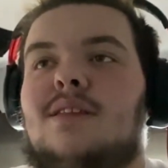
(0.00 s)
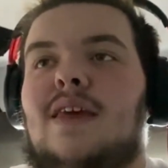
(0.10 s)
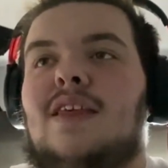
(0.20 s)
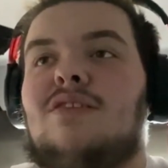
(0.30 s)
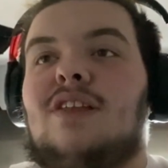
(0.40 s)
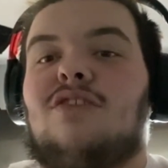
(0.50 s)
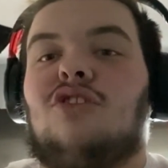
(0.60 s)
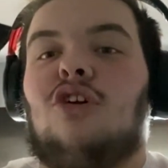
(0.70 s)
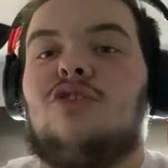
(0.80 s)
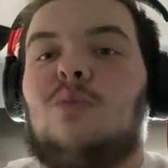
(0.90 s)
This
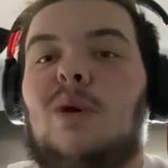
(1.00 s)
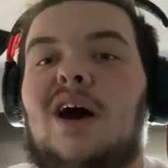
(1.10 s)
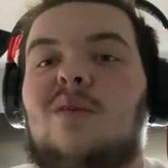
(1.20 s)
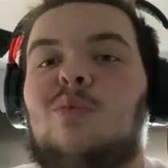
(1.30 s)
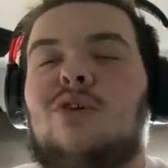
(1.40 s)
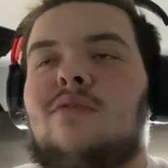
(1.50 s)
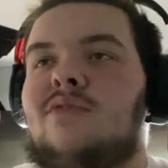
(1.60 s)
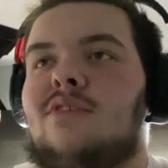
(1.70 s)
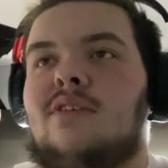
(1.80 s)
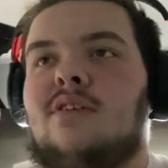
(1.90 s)
looks bad, but
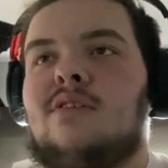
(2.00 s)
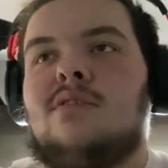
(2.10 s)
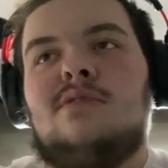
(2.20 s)
obviously